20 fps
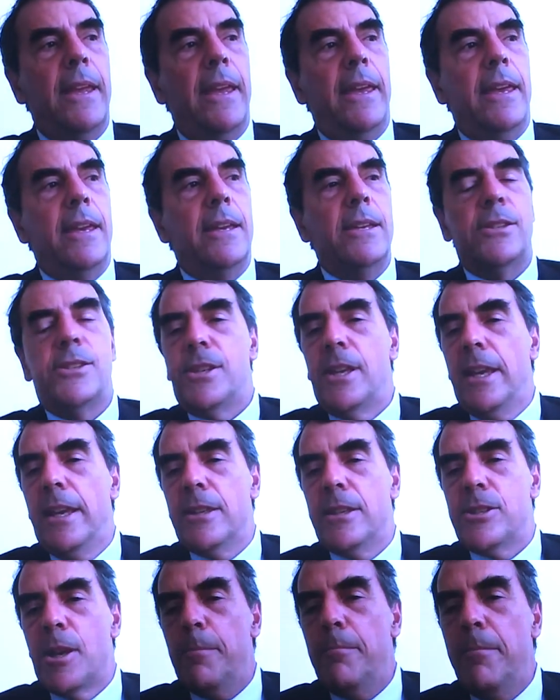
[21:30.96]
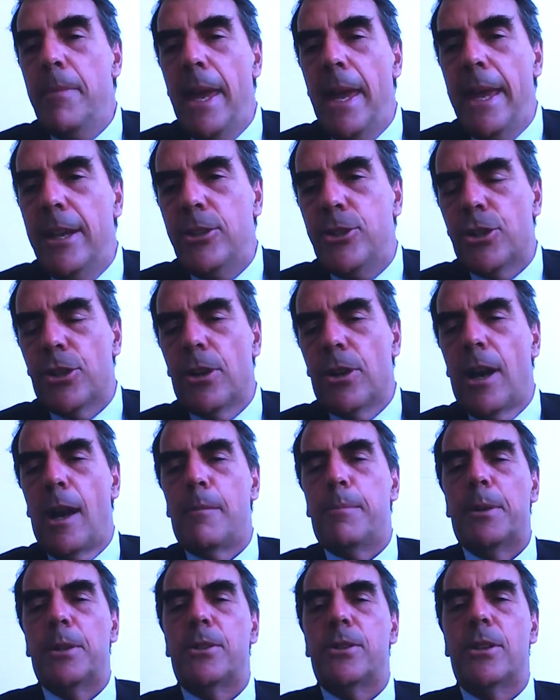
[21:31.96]
is a major
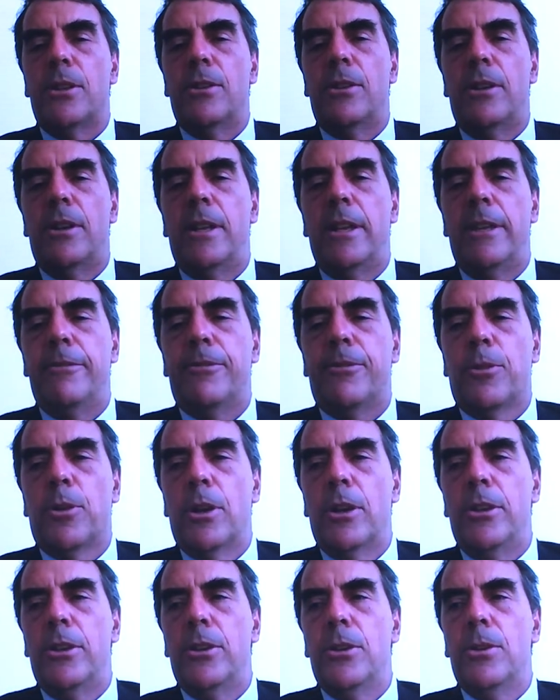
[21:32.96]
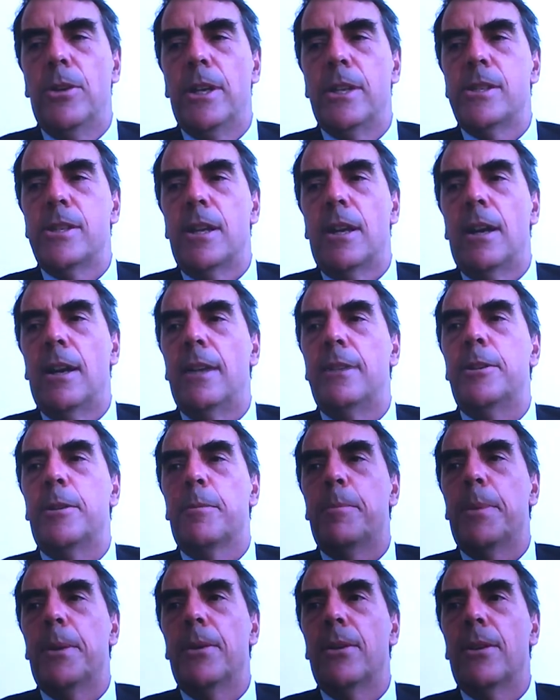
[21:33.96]
opportunity for you as an
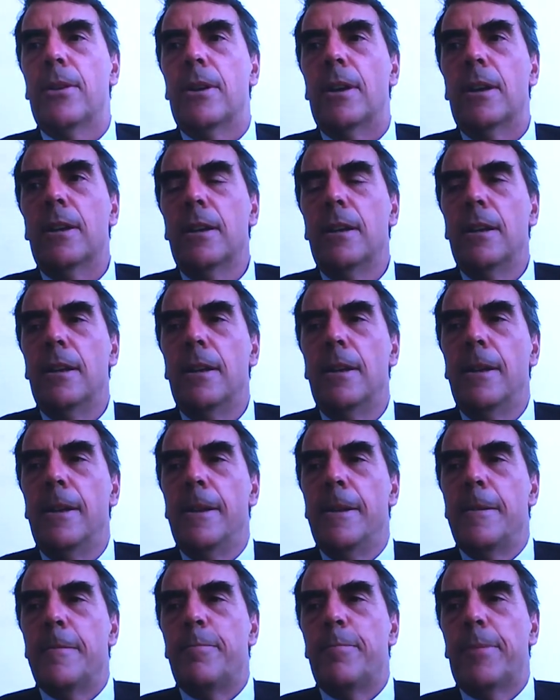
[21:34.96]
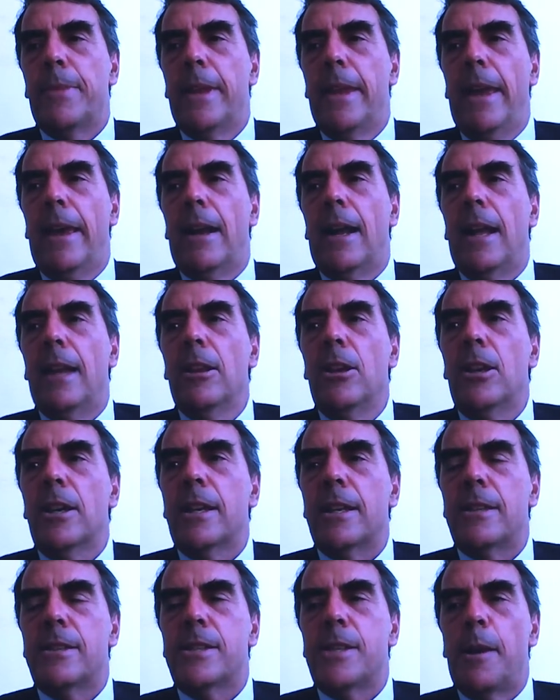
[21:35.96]
entrepreneur. And I
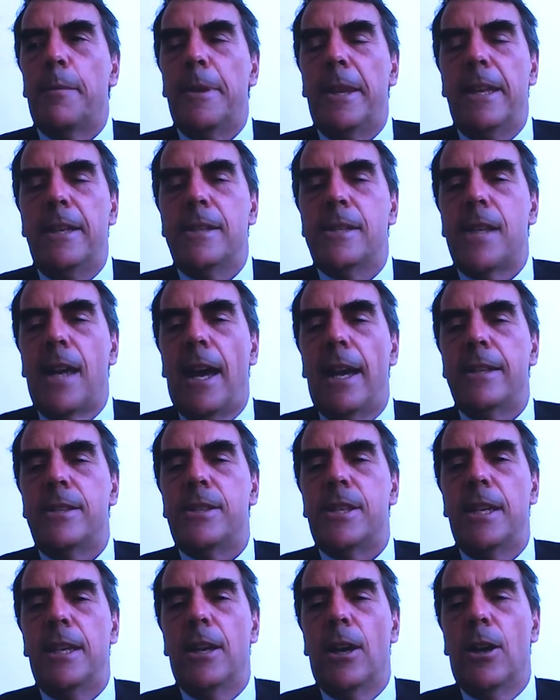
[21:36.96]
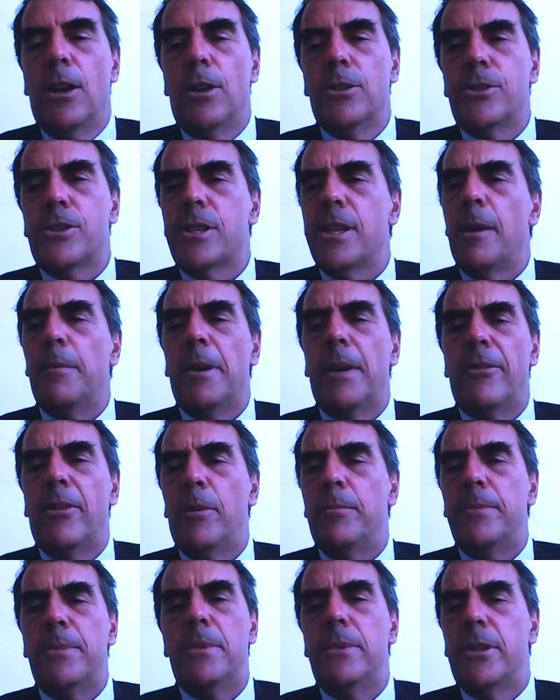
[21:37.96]
look at some of these ICOs, some of
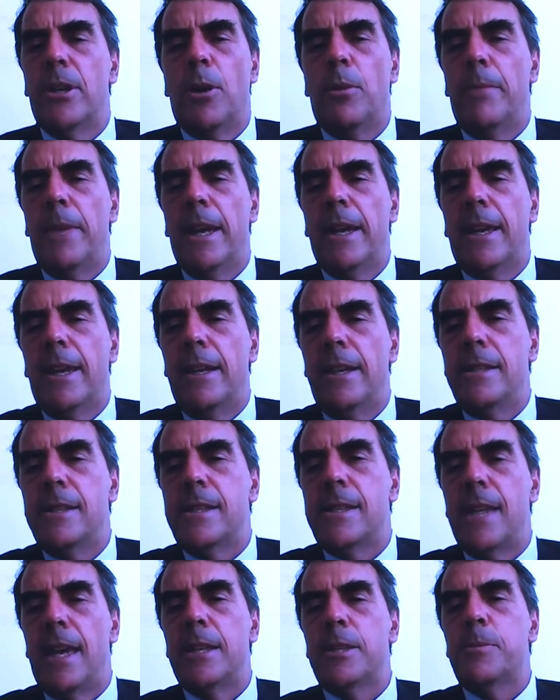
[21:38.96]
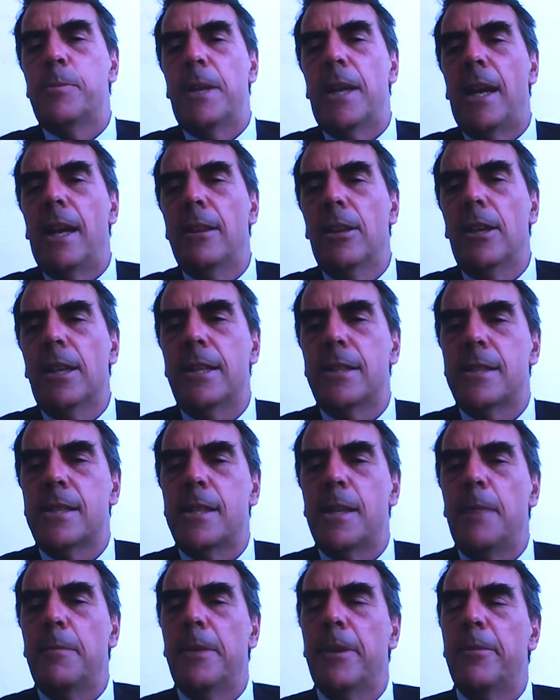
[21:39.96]
them don't make any sense, but I look at
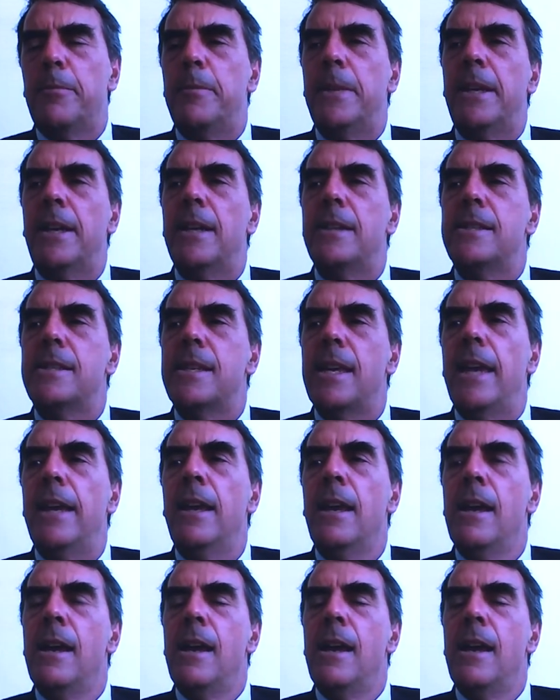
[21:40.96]
some of them, I say